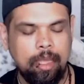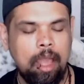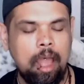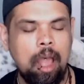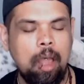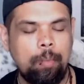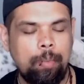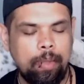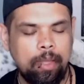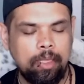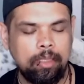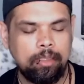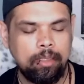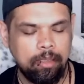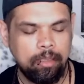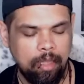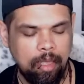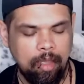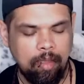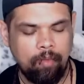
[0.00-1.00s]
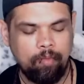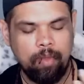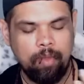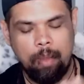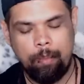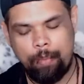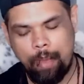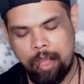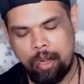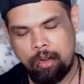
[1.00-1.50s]
that help us live
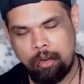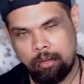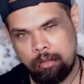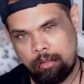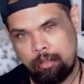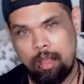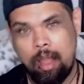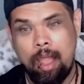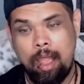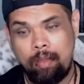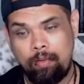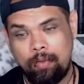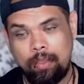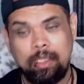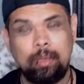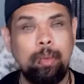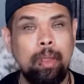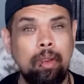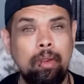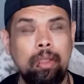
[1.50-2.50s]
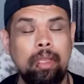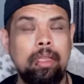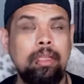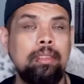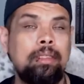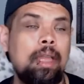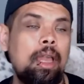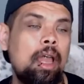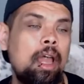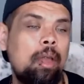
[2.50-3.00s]
a better life
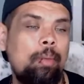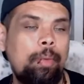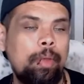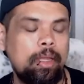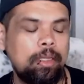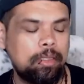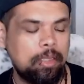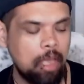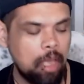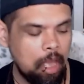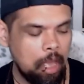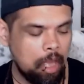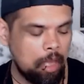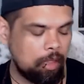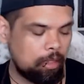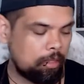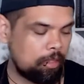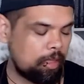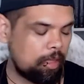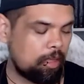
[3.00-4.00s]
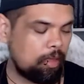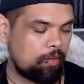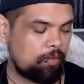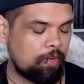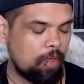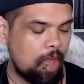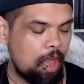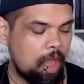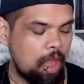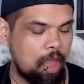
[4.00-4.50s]
experience, that help us
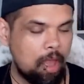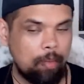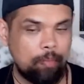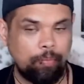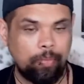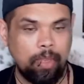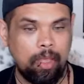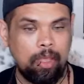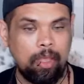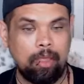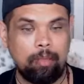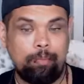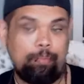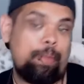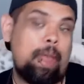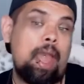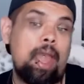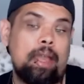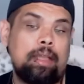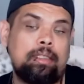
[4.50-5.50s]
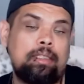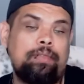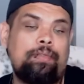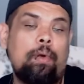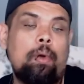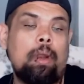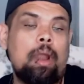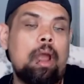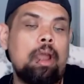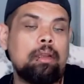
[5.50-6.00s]
live best
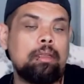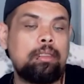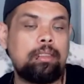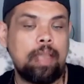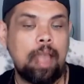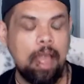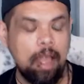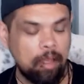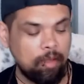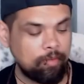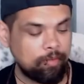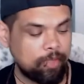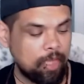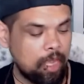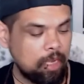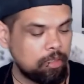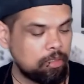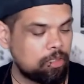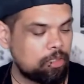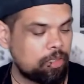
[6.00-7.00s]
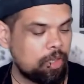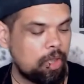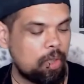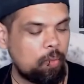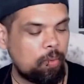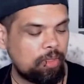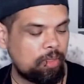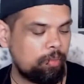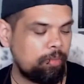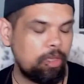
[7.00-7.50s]
for ourselves. And
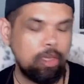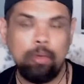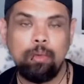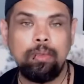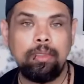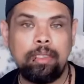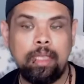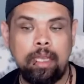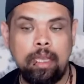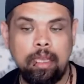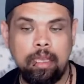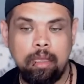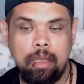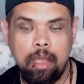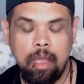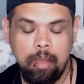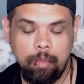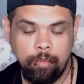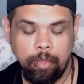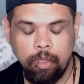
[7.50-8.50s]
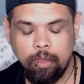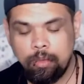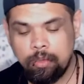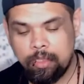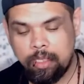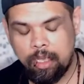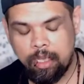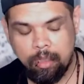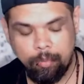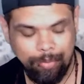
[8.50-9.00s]
so with music,
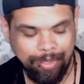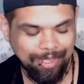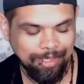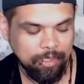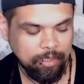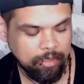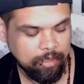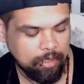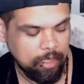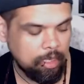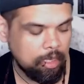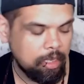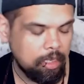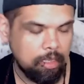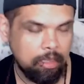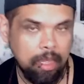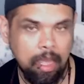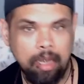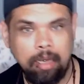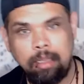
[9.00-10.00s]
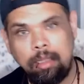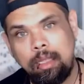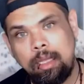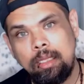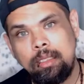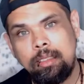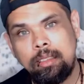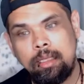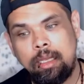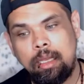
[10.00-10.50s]
be still and
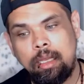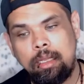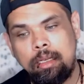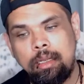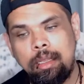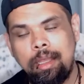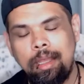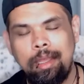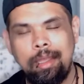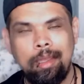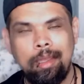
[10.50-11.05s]
listen.